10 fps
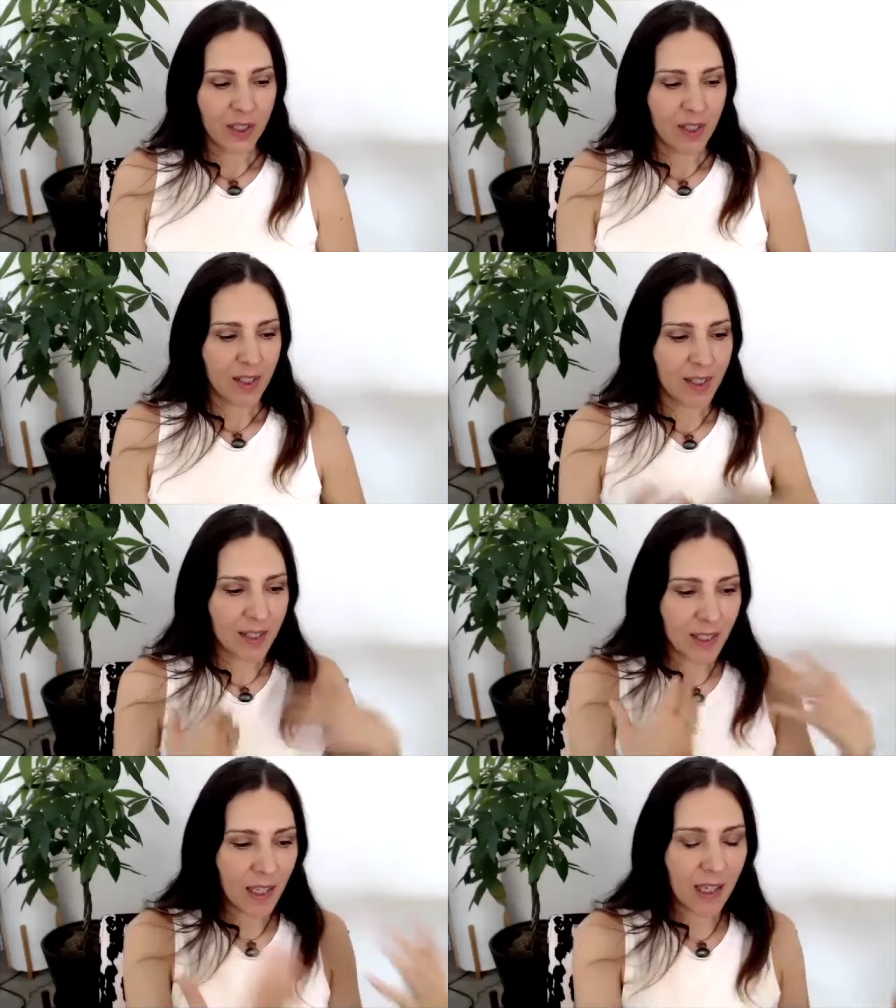
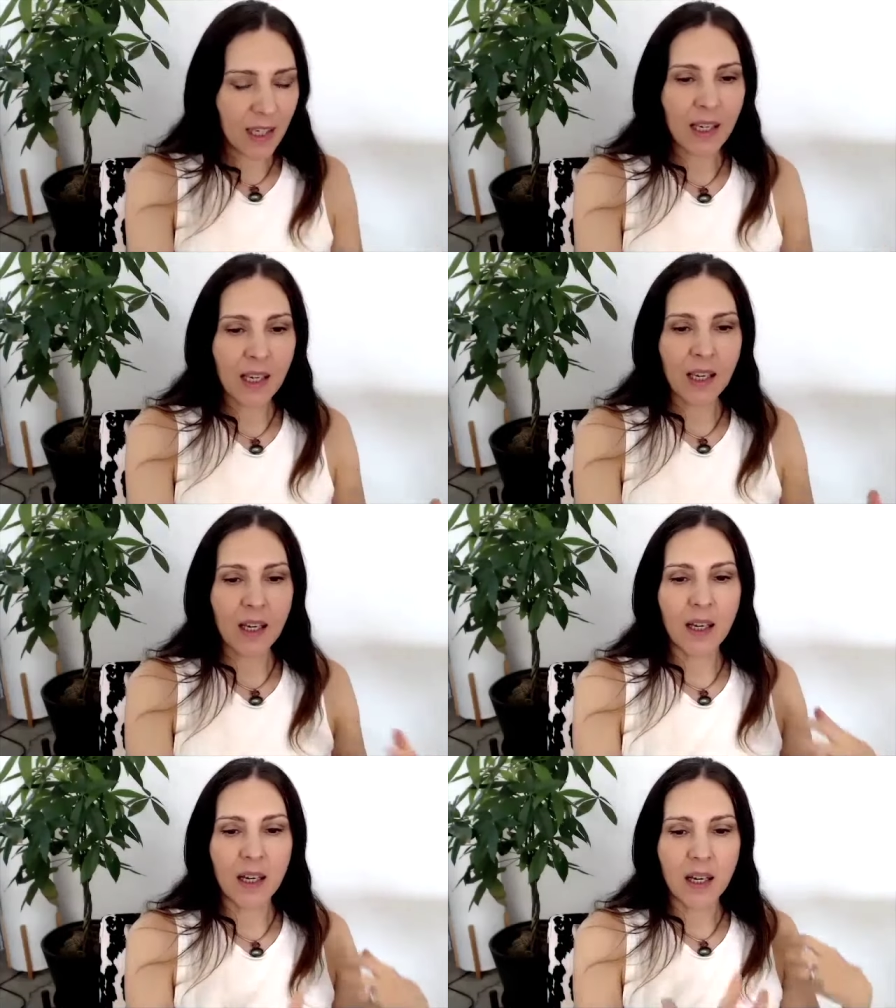seeking
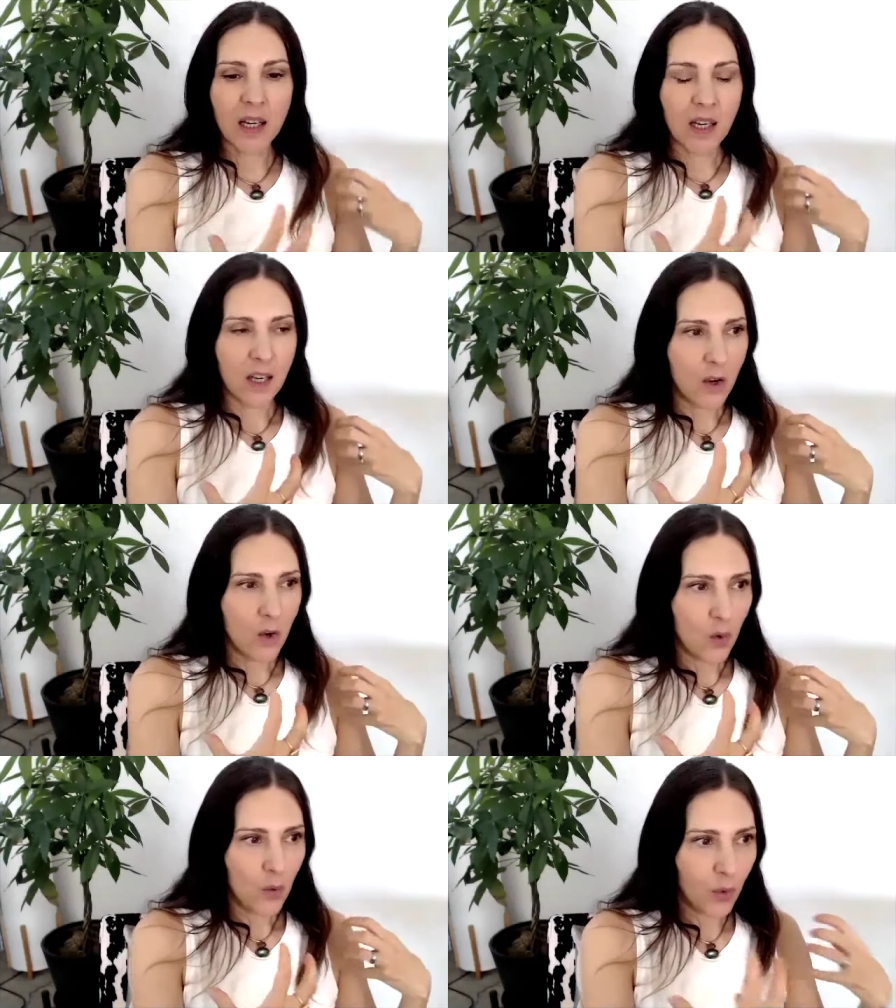
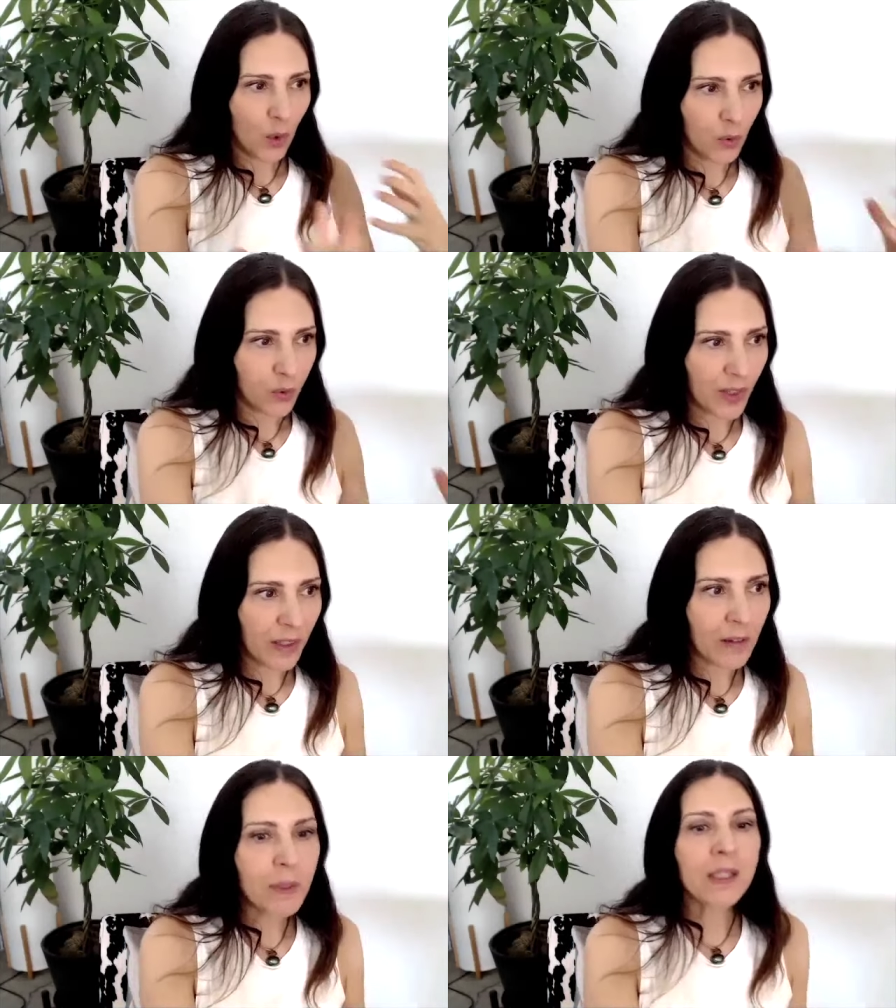
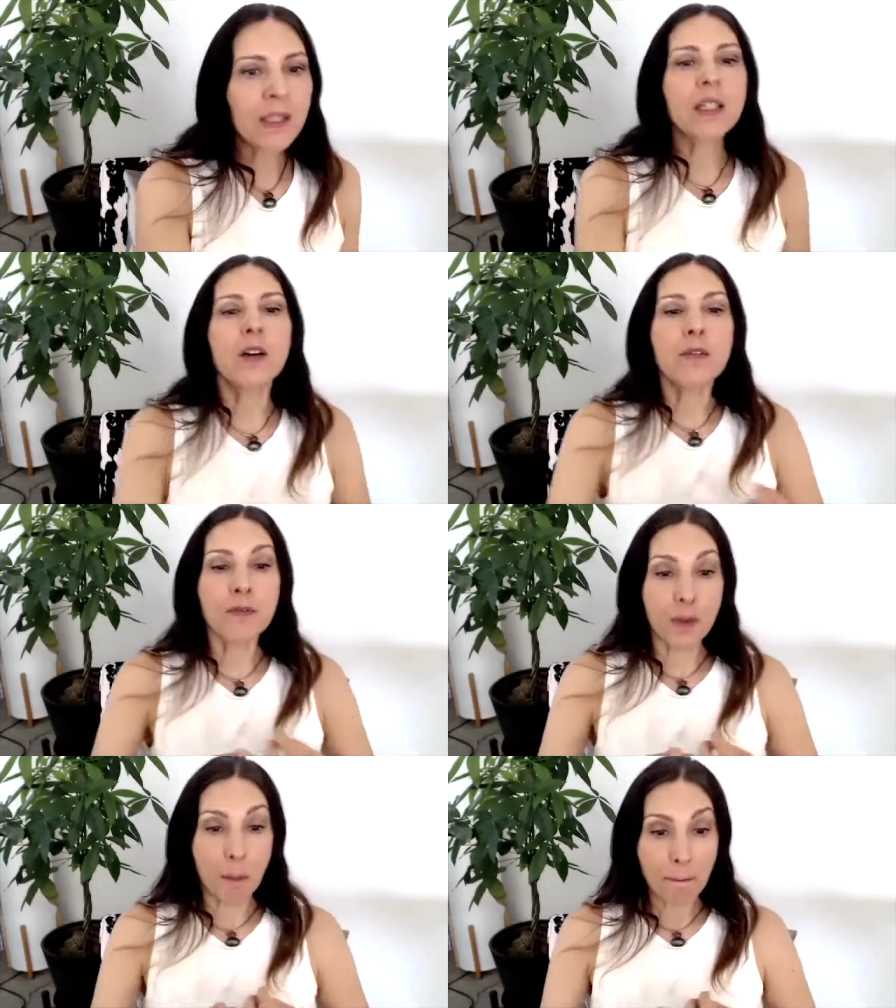fulfillment
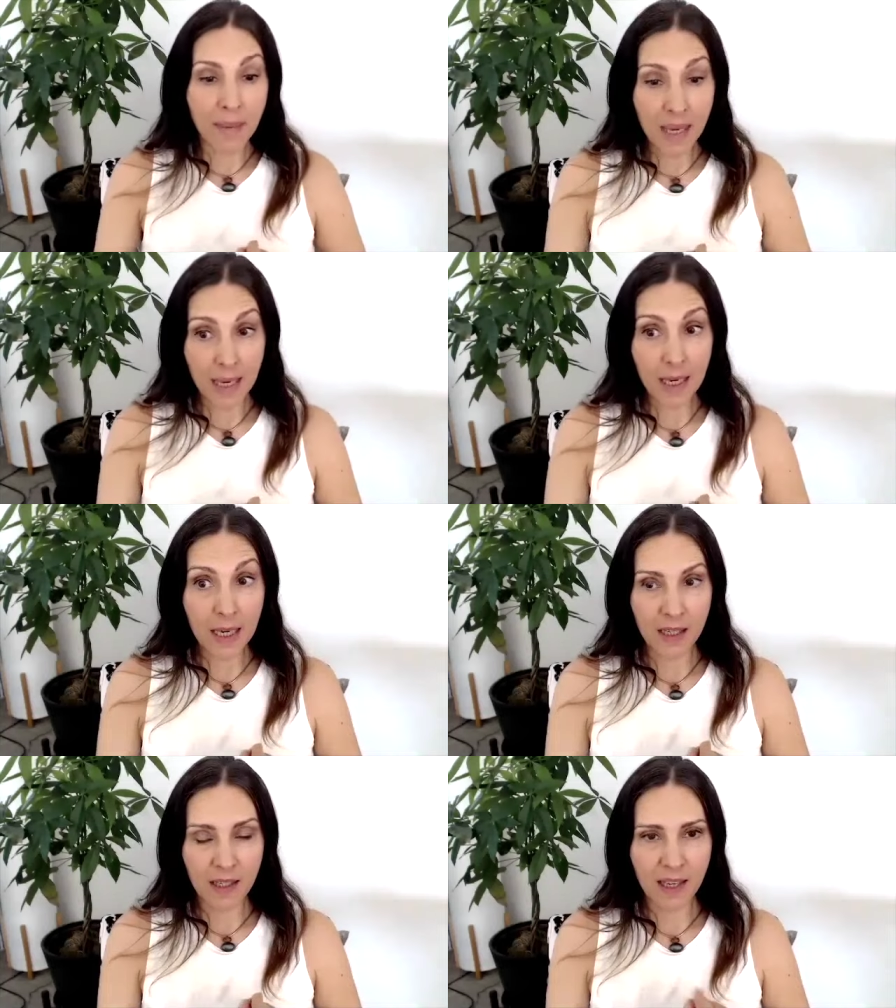for me,
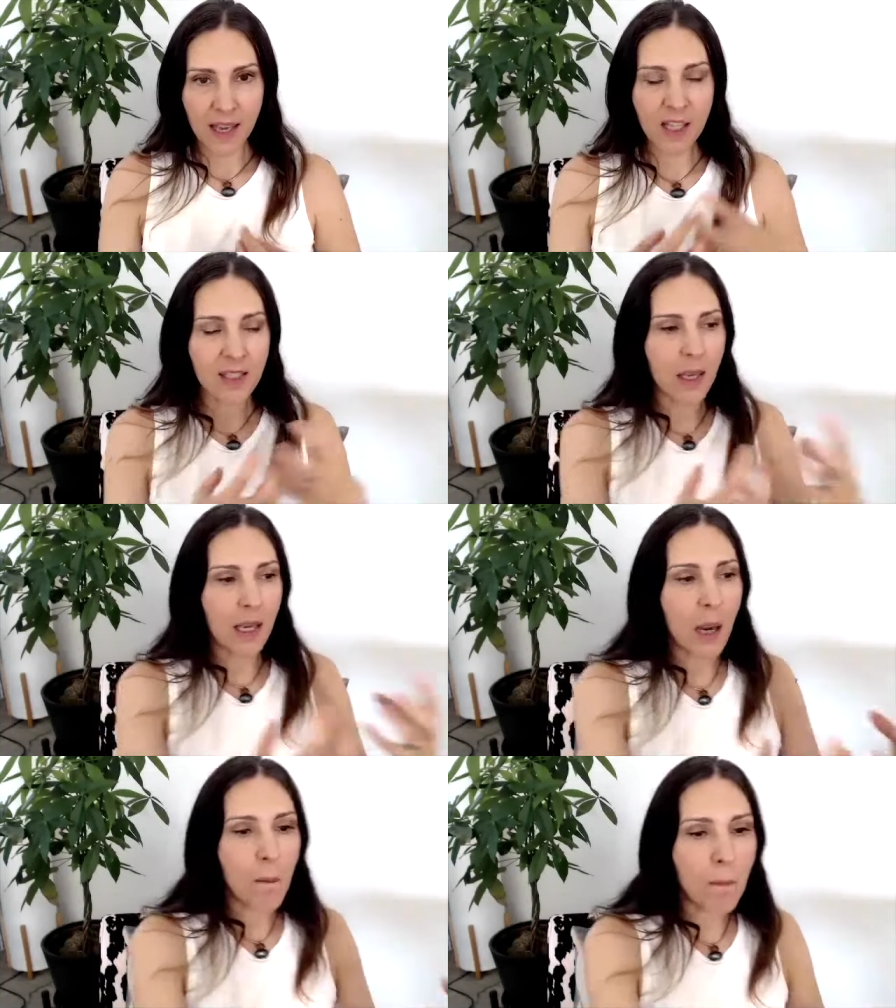yeah,
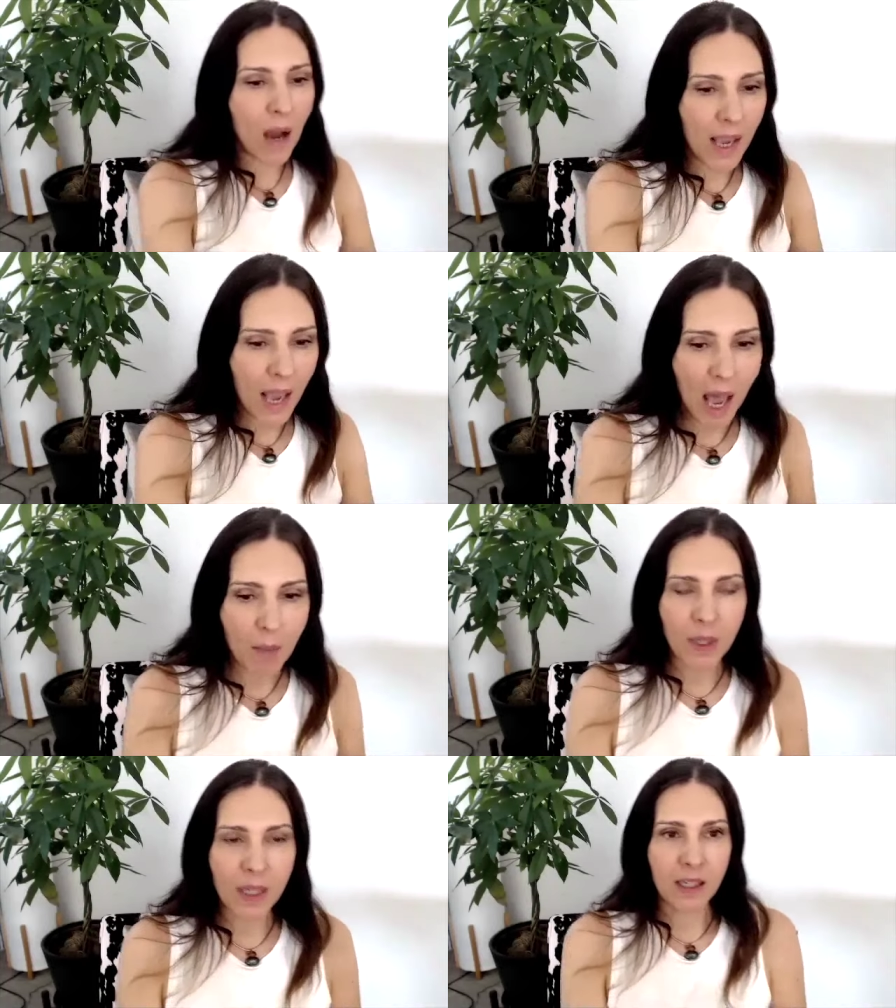seeking my
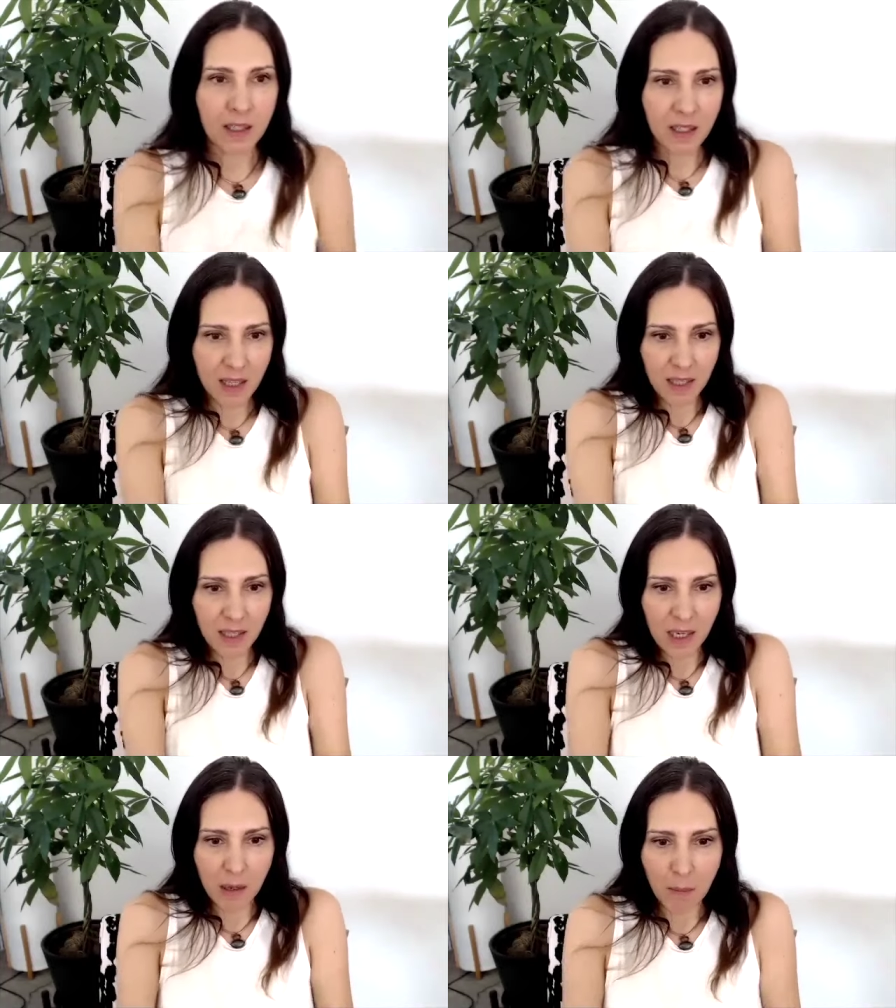happiness,
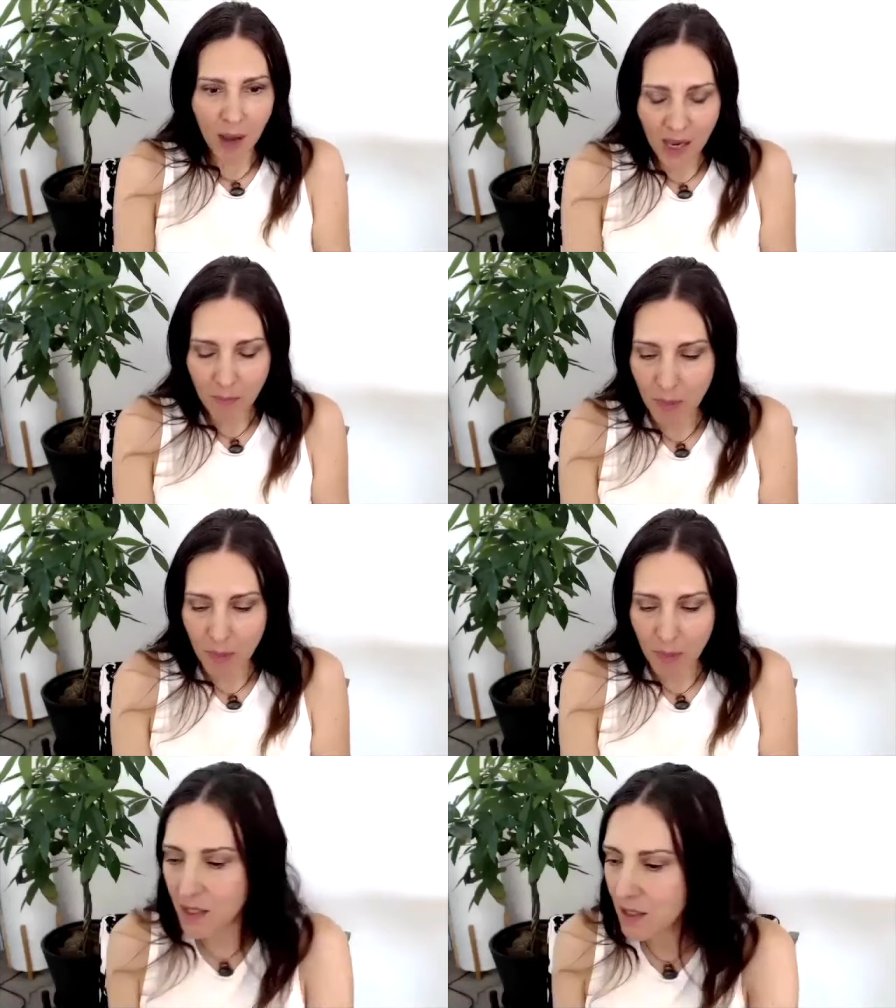seeking my
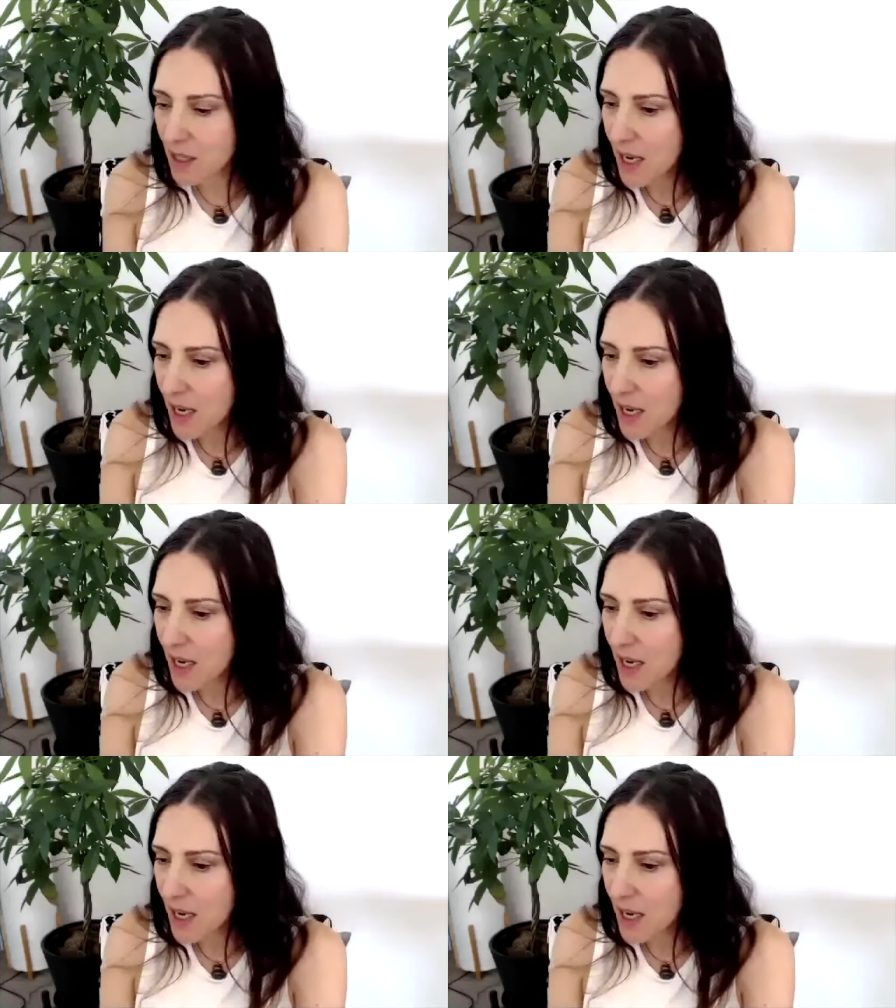peace,